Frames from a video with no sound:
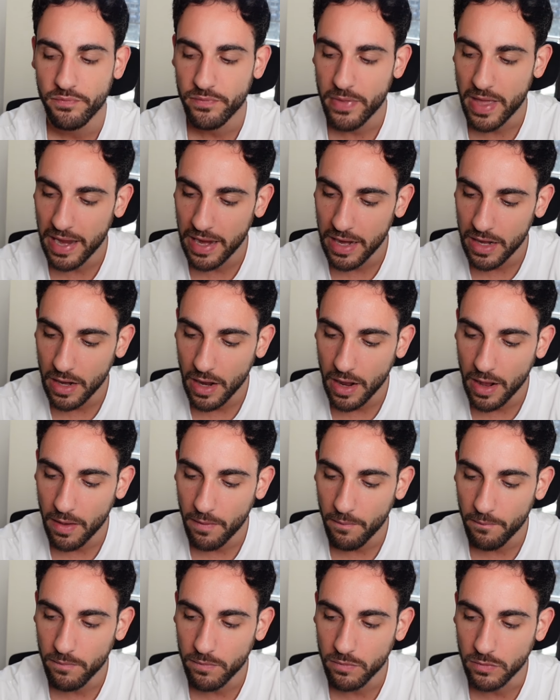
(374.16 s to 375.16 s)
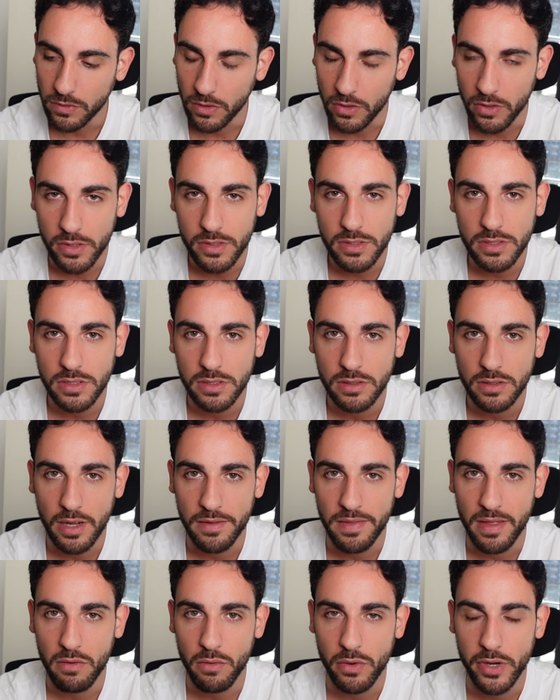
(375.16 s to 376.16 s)
They learnt
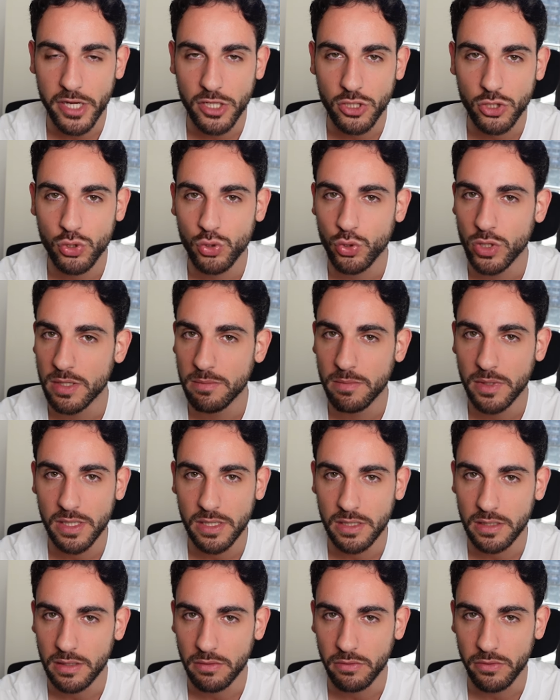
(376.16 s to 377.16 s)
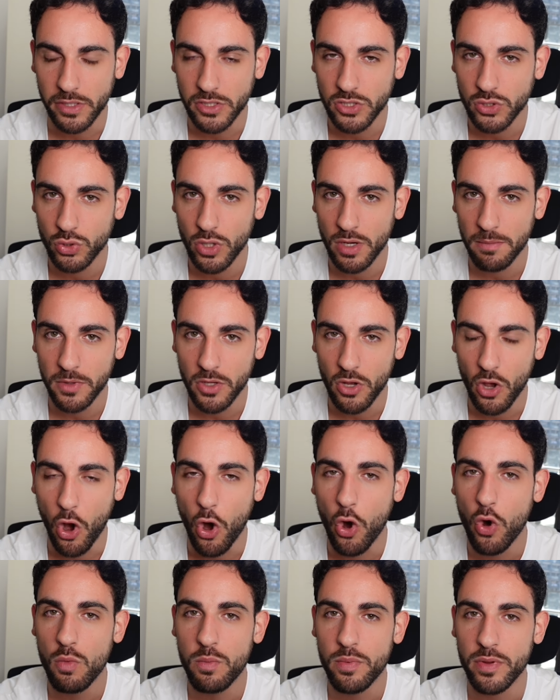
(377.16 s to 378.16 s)
and they were extremely, they were extremely
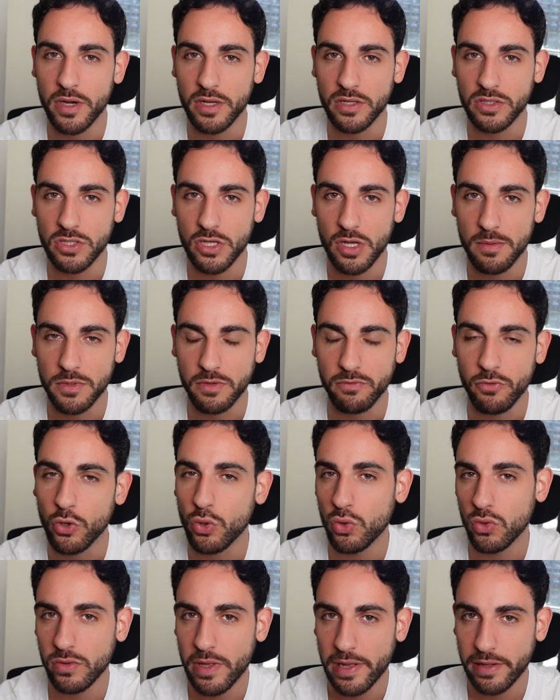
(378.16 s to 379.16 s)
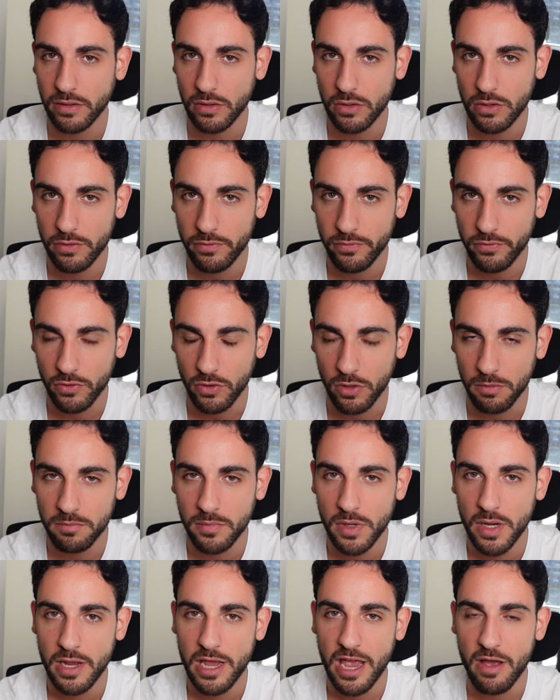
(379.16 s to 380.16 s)
open in terms of who they learnt
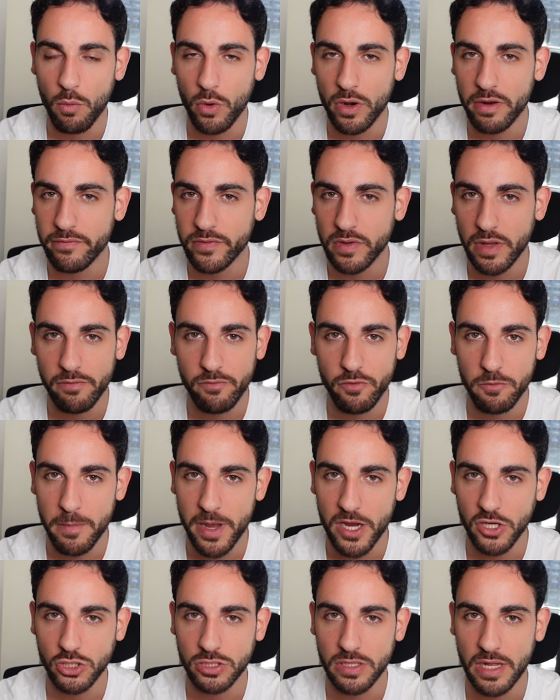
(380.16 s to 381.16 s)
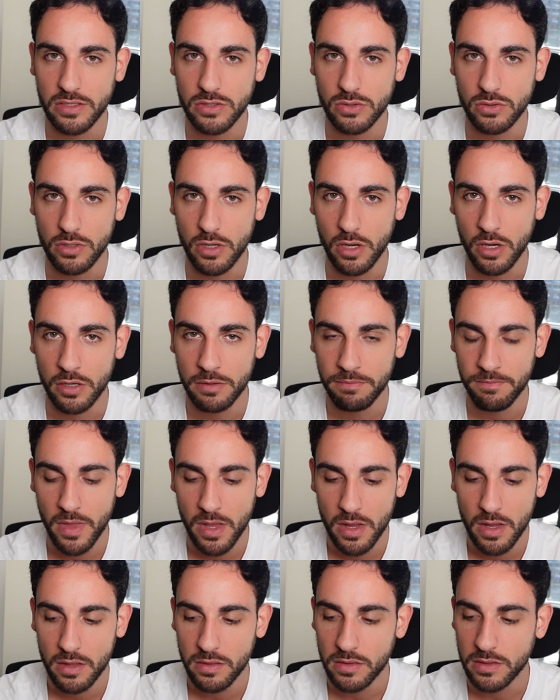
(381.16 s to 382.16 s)
from and what information they took on.
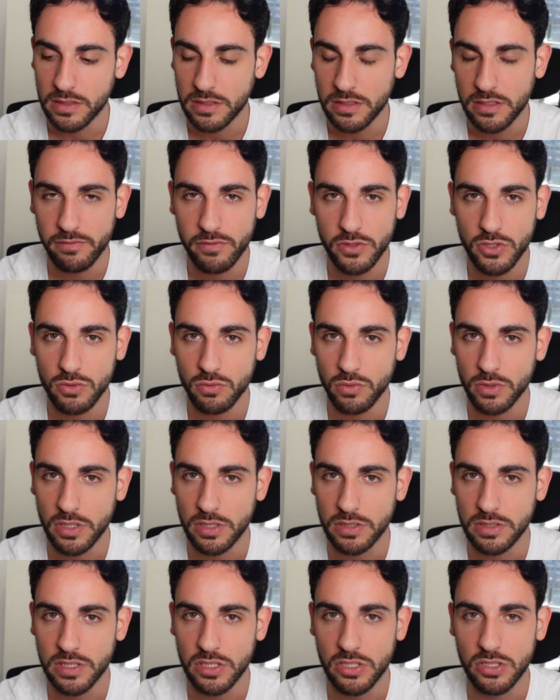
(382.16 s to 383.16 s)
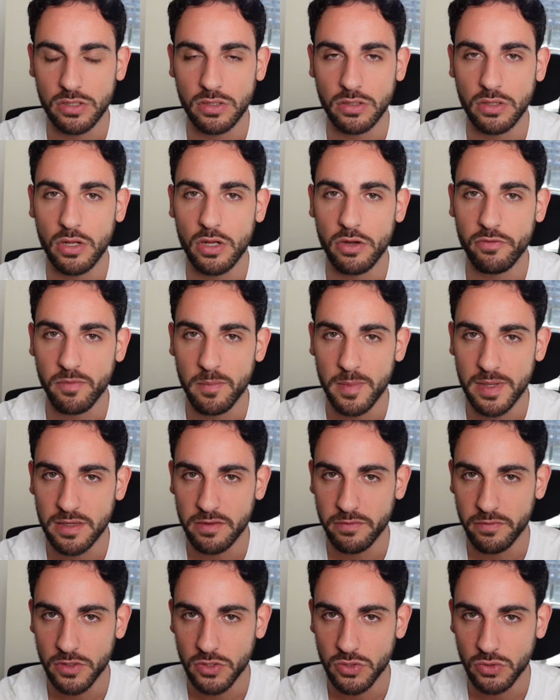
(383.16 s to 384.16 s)
This individual would continue to learn from
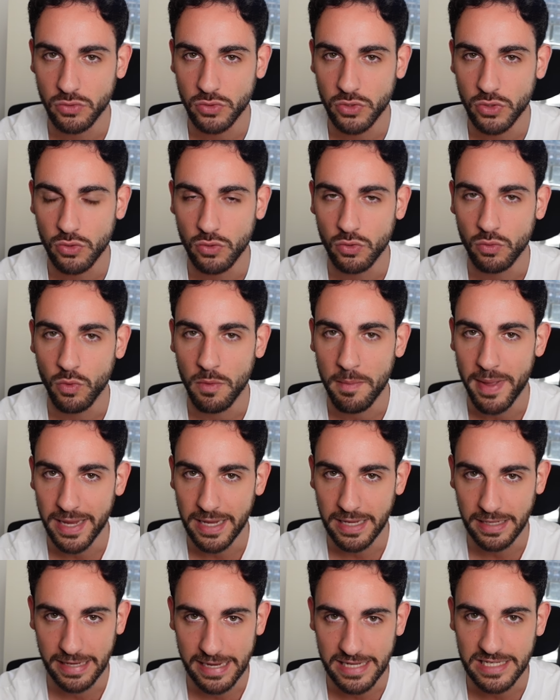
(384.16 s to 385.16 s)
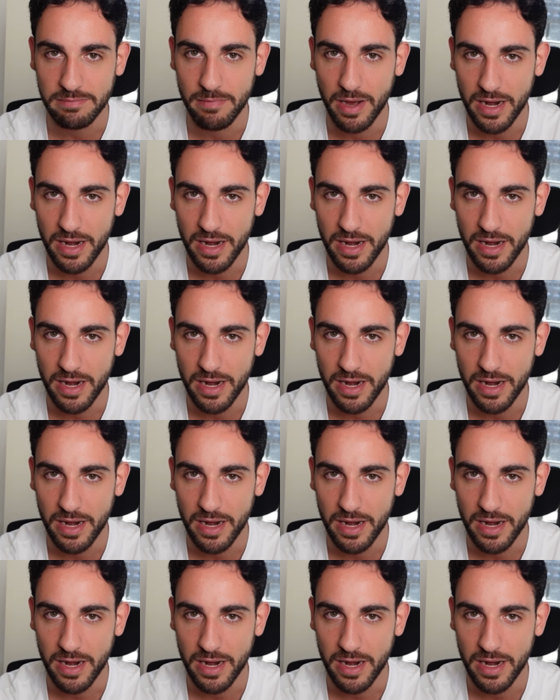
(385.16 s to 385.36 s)
individuals who were making less